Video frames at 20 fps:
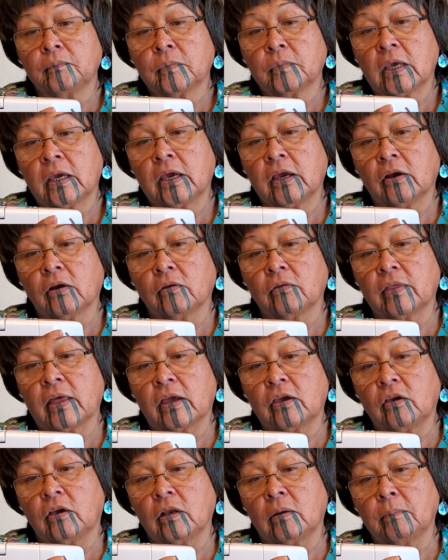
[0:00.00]
here that
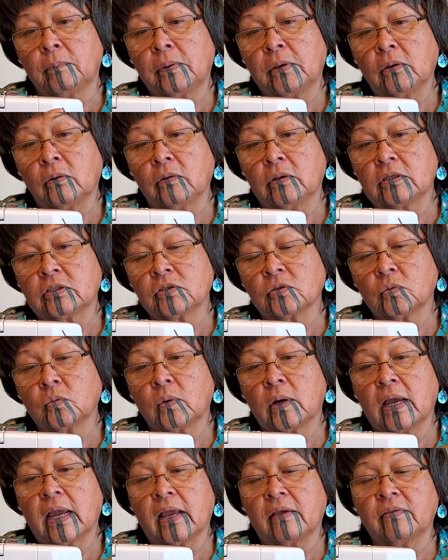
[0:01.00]
you can peel this
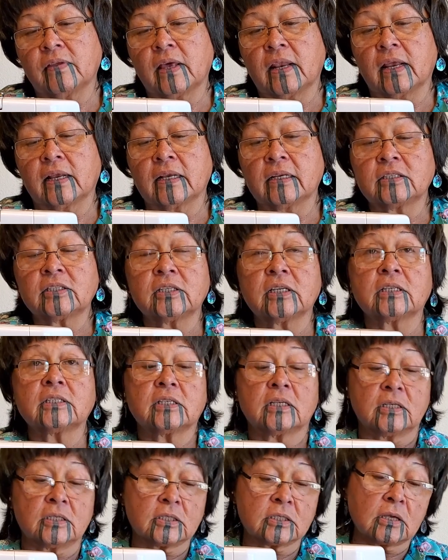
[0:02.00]
away, and then it sticks
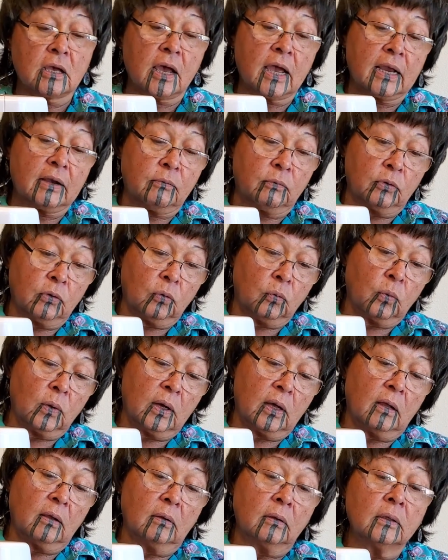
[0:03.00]
inside real
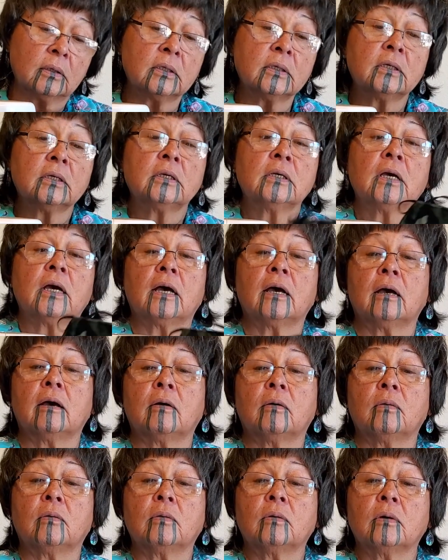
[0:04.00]
well
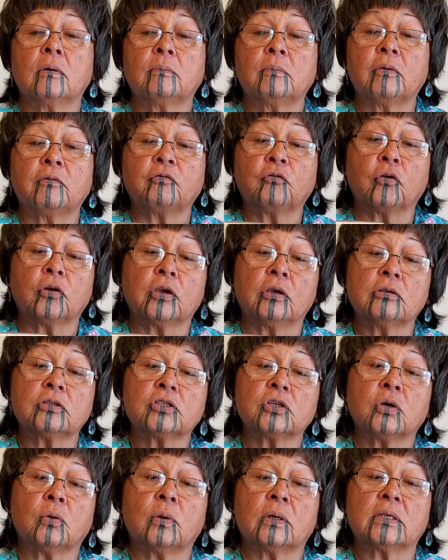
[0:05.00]
before you
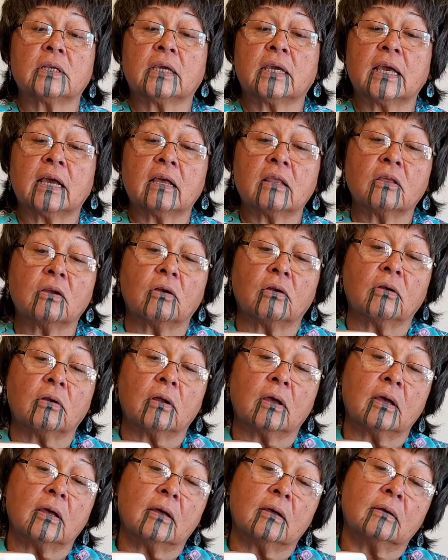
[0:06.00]
sew it
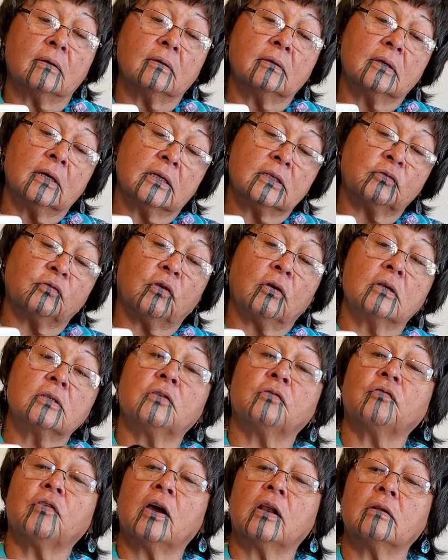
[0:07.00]
together as far as the
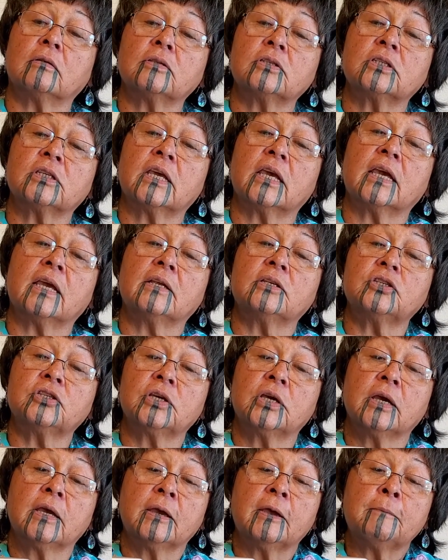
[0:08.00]
final stage.
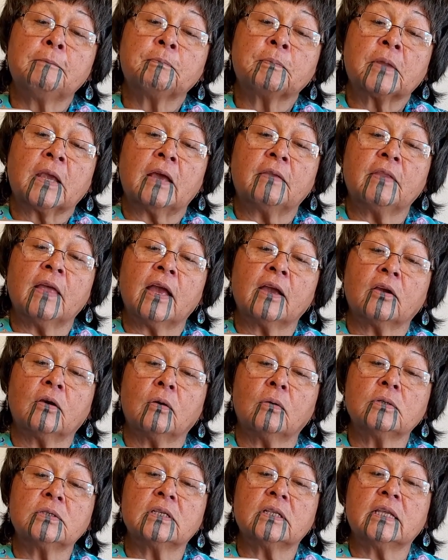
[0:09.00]
And that
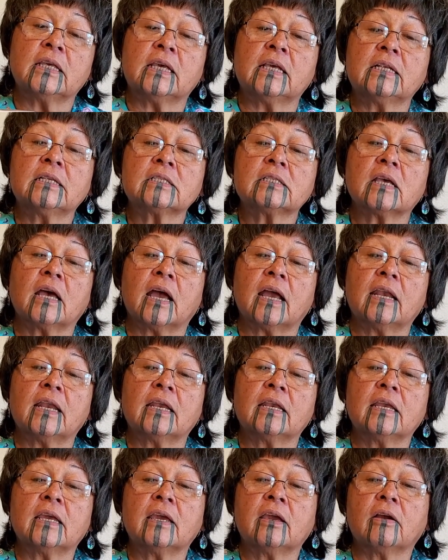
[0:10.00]
goes in the inside
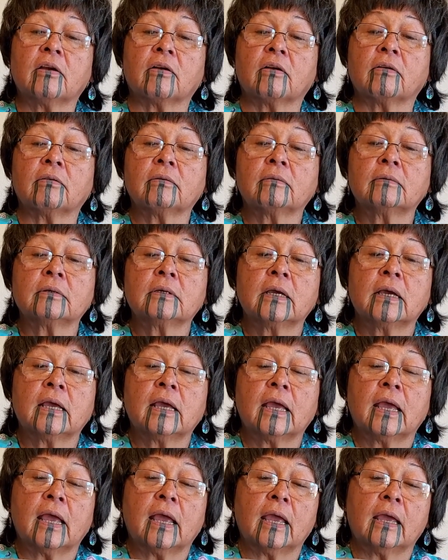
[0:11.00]
in here.
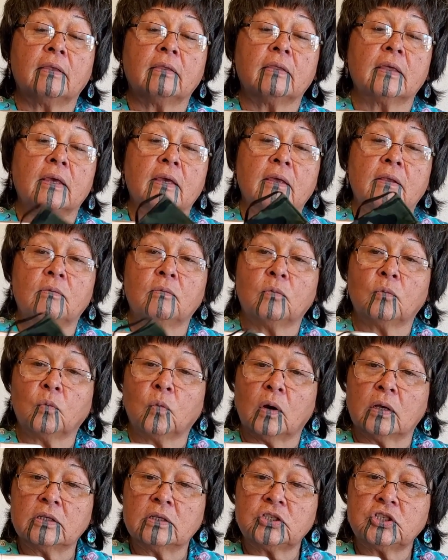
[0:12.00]
And then
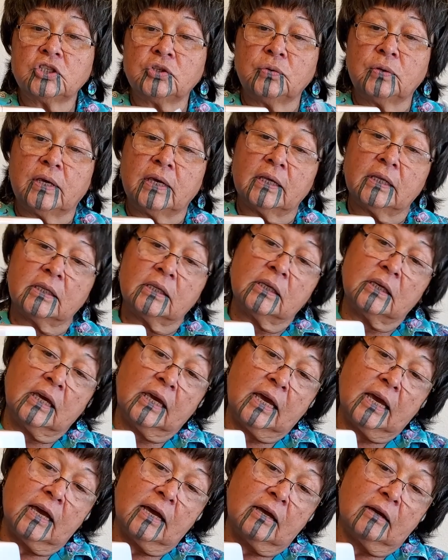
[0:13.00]
once you get
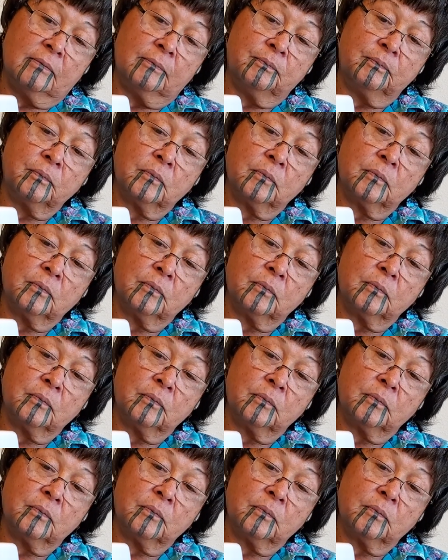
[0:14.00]
the